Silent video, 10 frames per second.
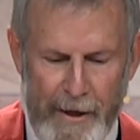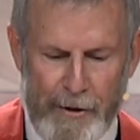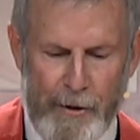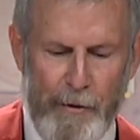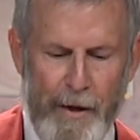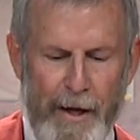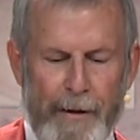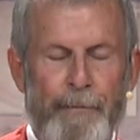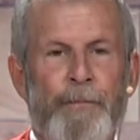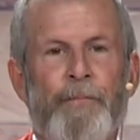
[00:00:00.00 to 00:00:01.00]
to
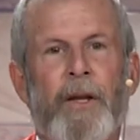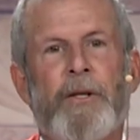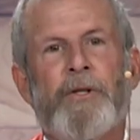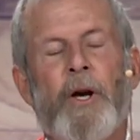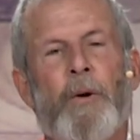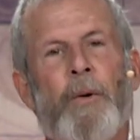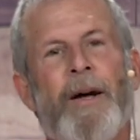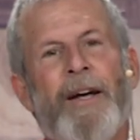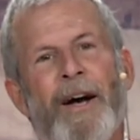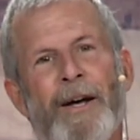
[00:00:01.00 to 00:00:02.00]
that. So
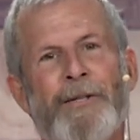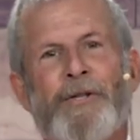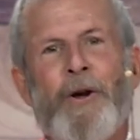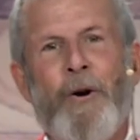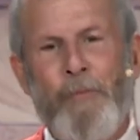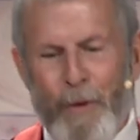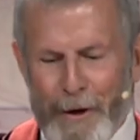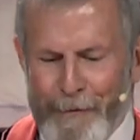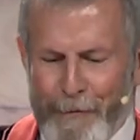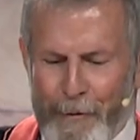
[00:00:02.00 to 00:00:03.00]
Psalm
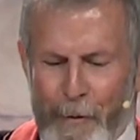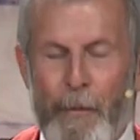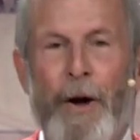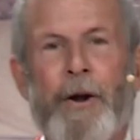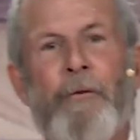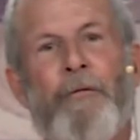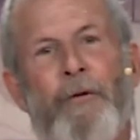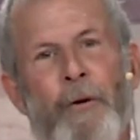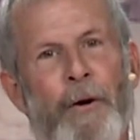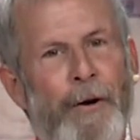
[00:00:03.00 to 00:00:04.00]

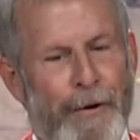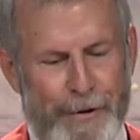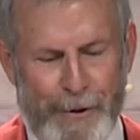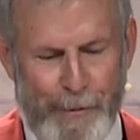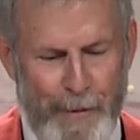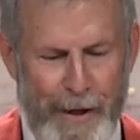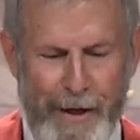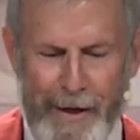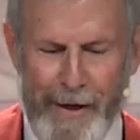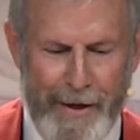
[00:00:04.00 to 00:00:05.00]
104, to
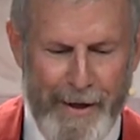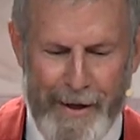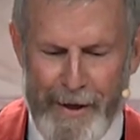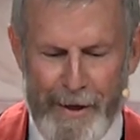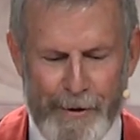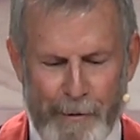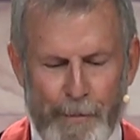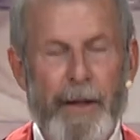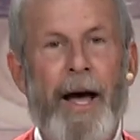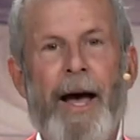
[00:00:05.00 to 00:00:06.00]
me, is a
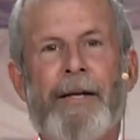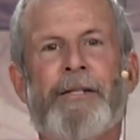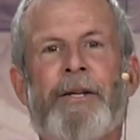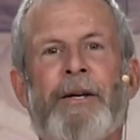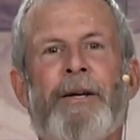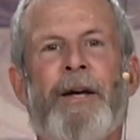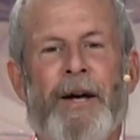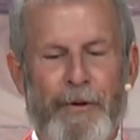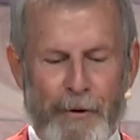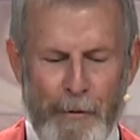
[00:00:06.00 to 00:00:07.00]
blast.
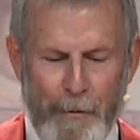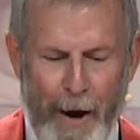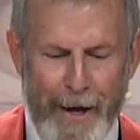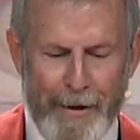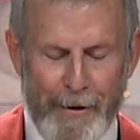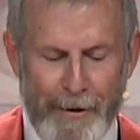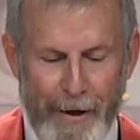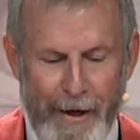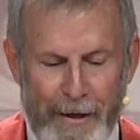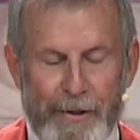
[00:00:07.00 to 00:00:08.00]
The writer
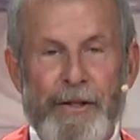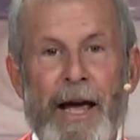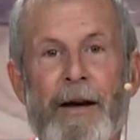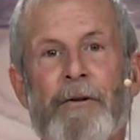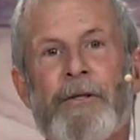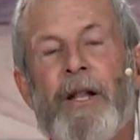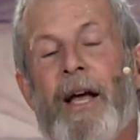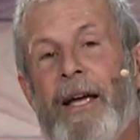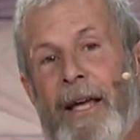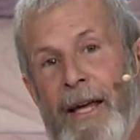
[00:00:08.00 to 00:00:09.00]
sounds
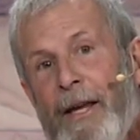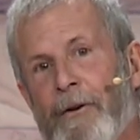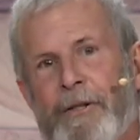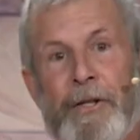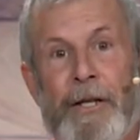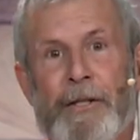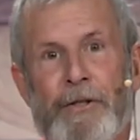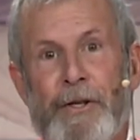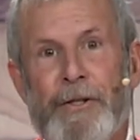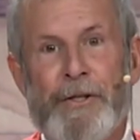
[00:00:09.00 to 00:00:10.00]
like he or she has
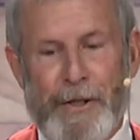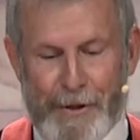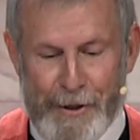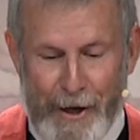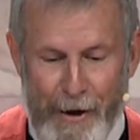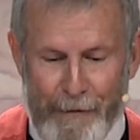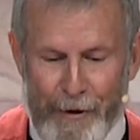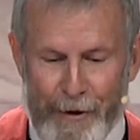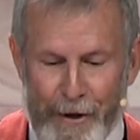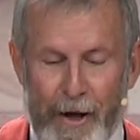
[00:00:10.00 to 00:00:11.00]
just
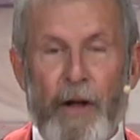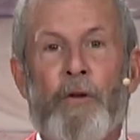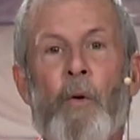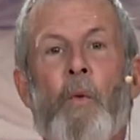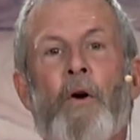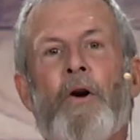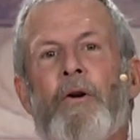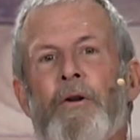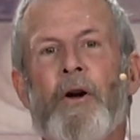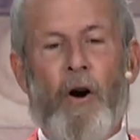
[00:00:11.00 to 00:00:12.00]
discovered the
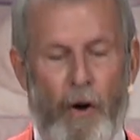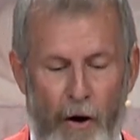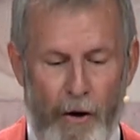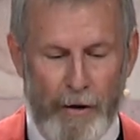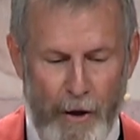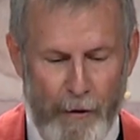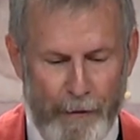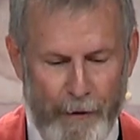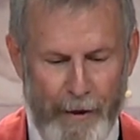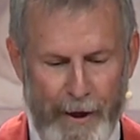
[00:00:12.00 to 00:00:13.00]
world all
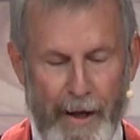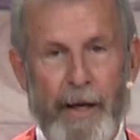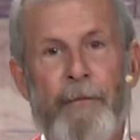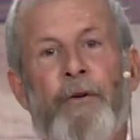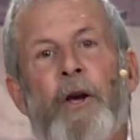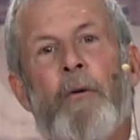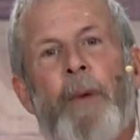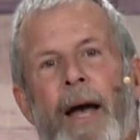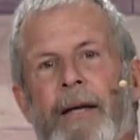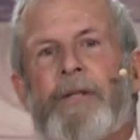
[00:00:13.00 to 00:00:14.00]
over again. If you go
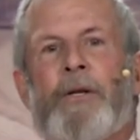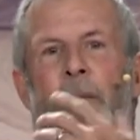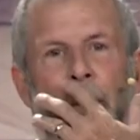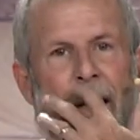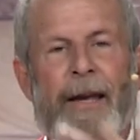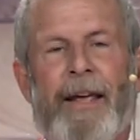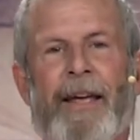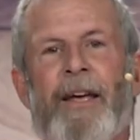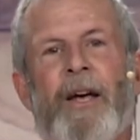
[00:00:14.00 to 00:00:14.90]
back to the beginning